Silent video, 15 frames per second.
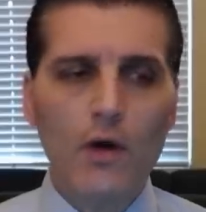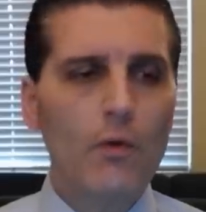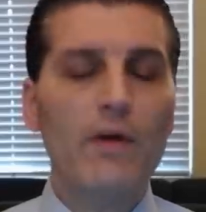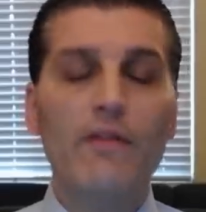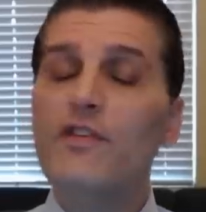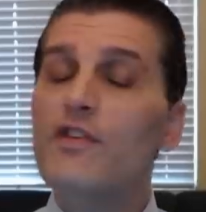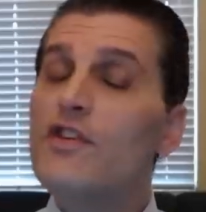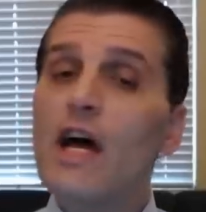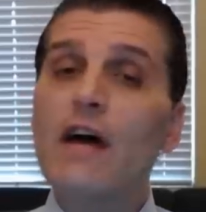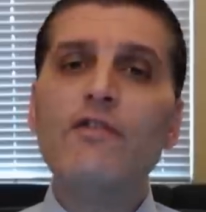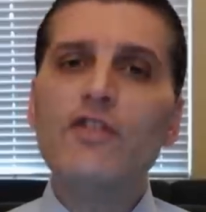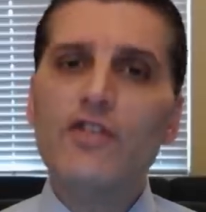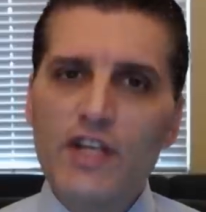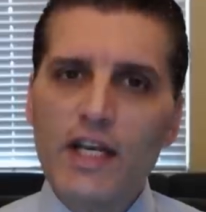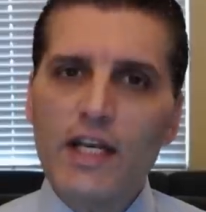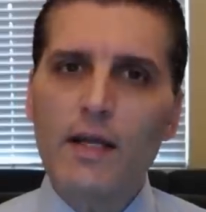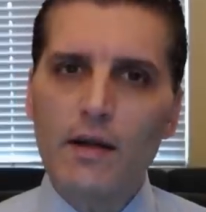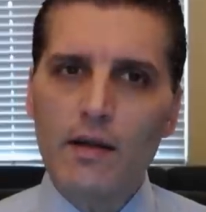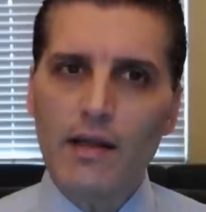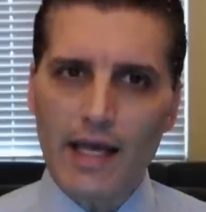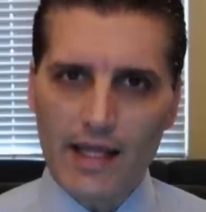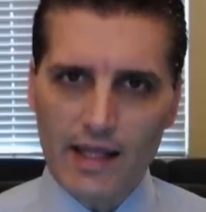We've never seen
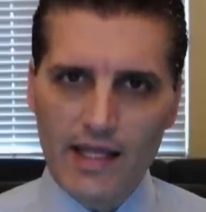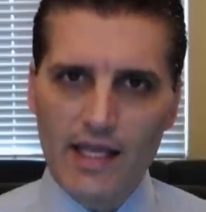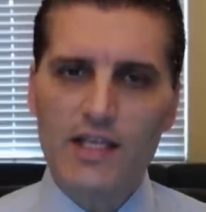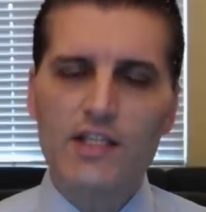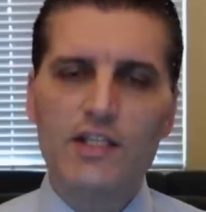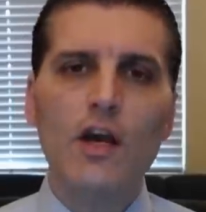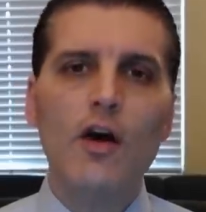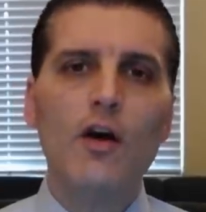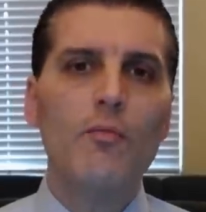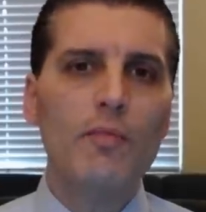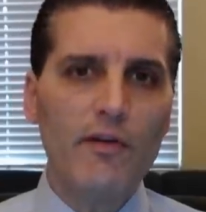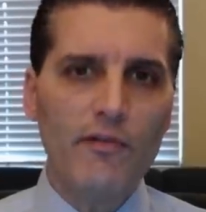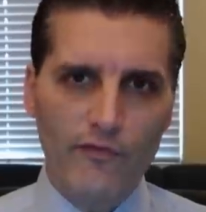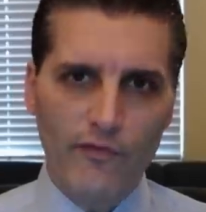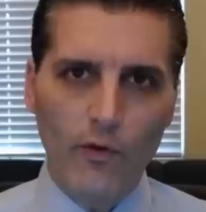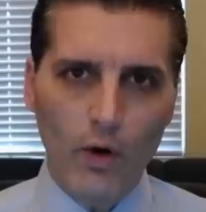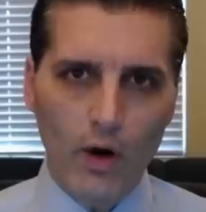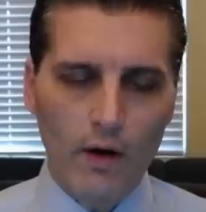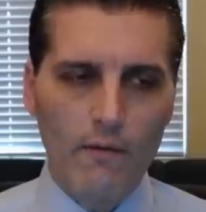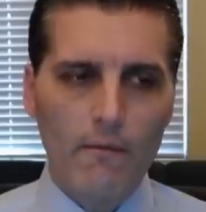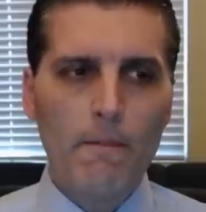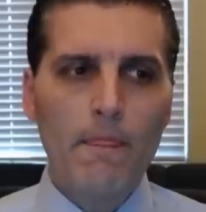it like this
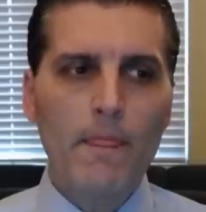before.